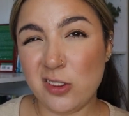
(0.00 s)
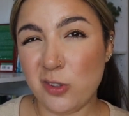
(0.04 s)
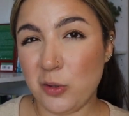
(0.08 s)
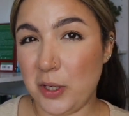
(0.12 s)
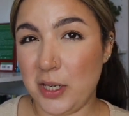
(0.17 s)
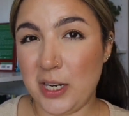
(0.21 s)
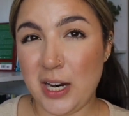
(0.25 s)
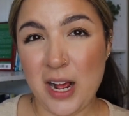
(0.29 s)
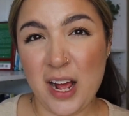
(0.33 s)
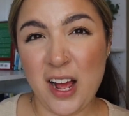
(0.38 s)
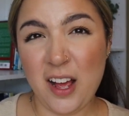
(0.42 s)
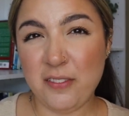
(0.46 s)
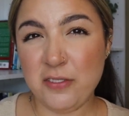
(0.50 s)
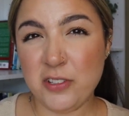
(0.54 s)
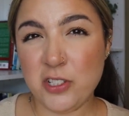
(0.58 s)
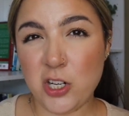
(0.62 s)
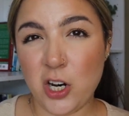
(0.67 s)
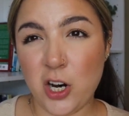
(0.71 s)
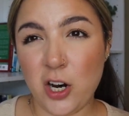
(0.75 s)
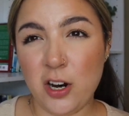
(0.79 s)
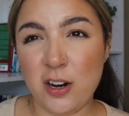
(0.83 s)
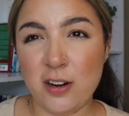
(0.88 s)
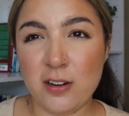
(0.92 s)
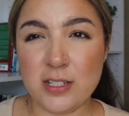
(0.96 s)
3.5
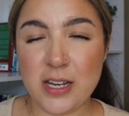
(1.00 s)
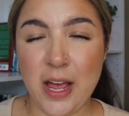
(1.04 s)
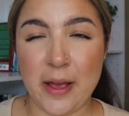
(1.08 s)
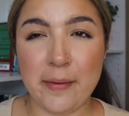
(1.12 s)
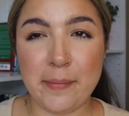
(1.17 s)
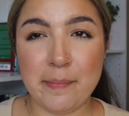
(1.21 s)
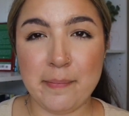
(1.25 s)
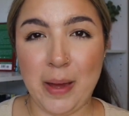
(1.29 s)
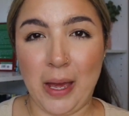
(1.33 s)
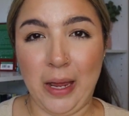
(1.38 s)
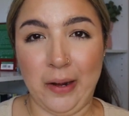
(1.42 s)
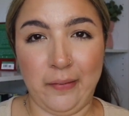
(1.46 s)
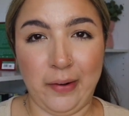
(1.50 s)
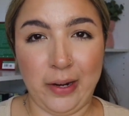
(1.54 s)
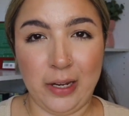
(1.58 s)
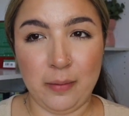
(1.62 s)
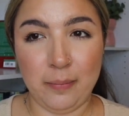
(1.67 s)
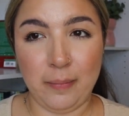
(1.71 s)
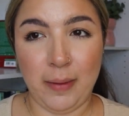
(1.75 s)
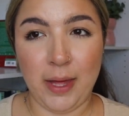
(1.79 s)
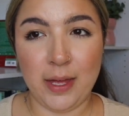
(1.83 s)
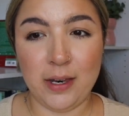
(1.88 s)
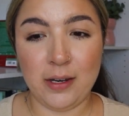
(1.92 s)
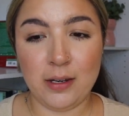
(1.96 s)
stars, I might
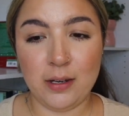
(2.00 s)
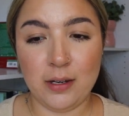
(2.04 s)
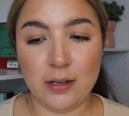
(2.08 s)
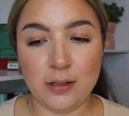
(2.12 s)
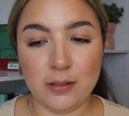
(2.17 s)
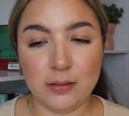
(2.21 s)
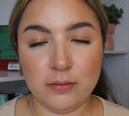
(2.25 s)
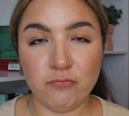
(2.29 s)
recommend.